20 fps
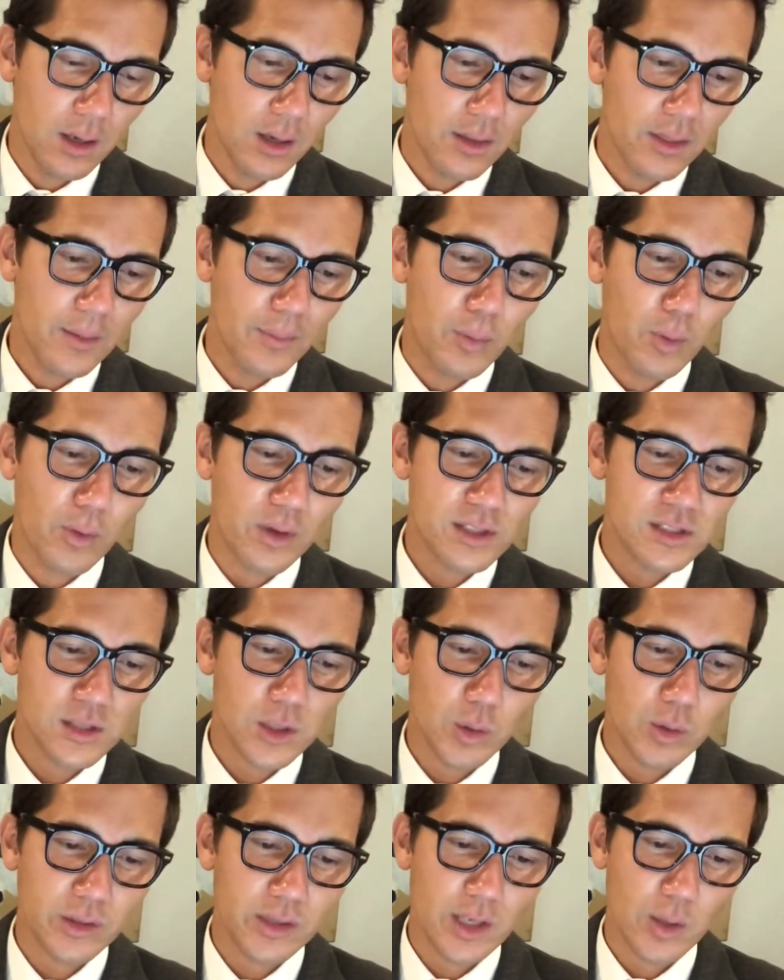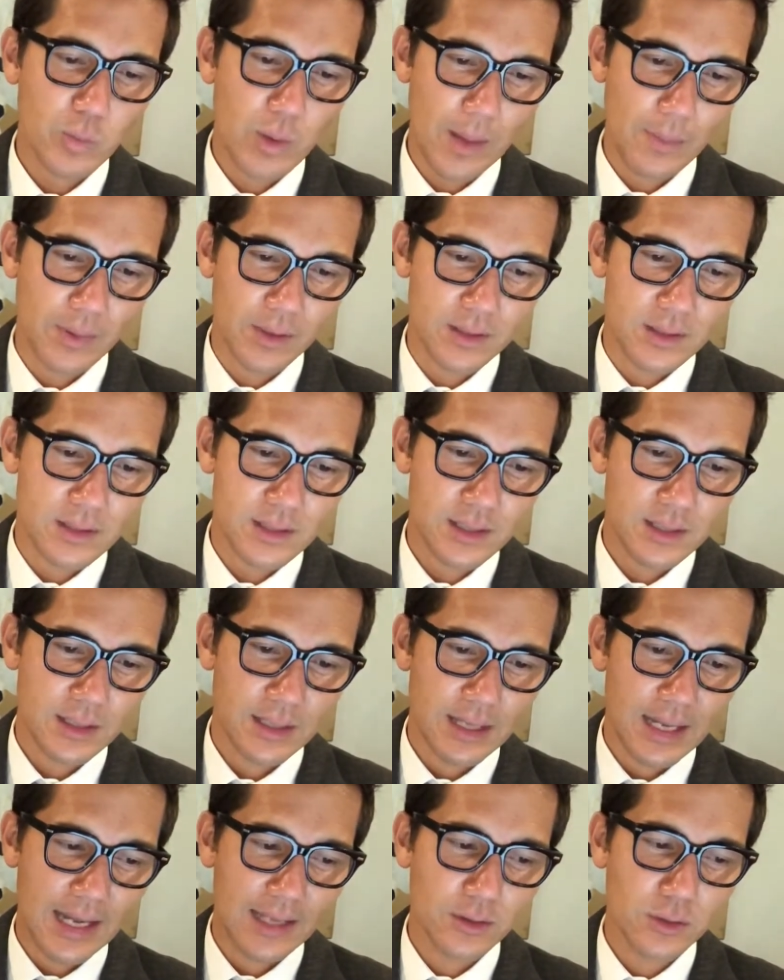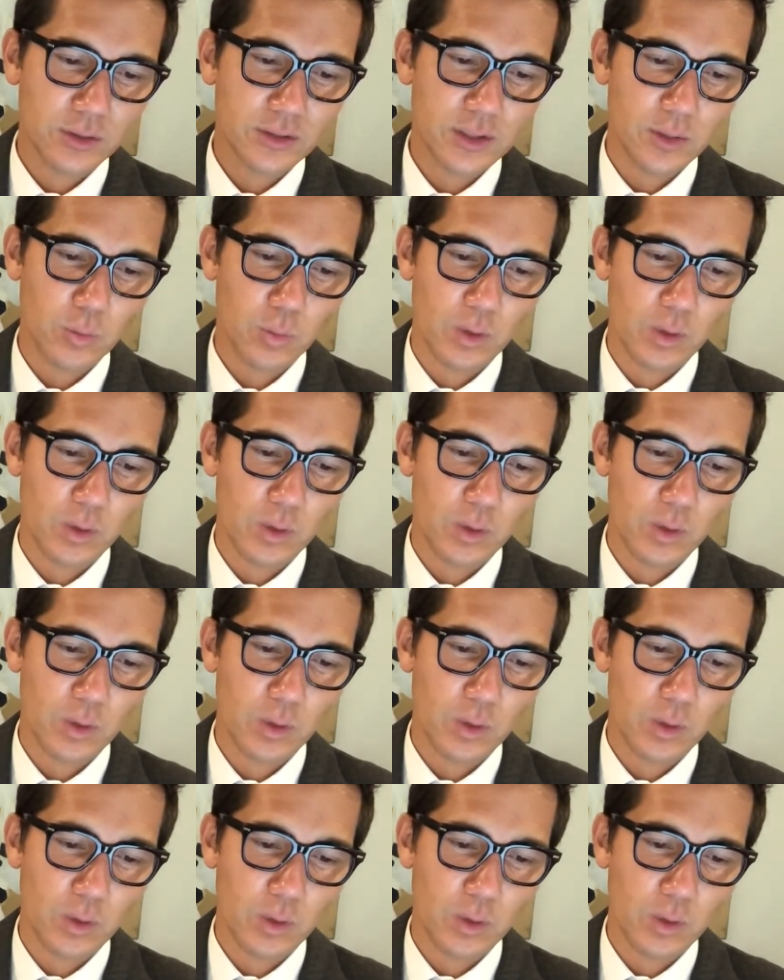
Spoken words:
The boys lowered their weapons and looked at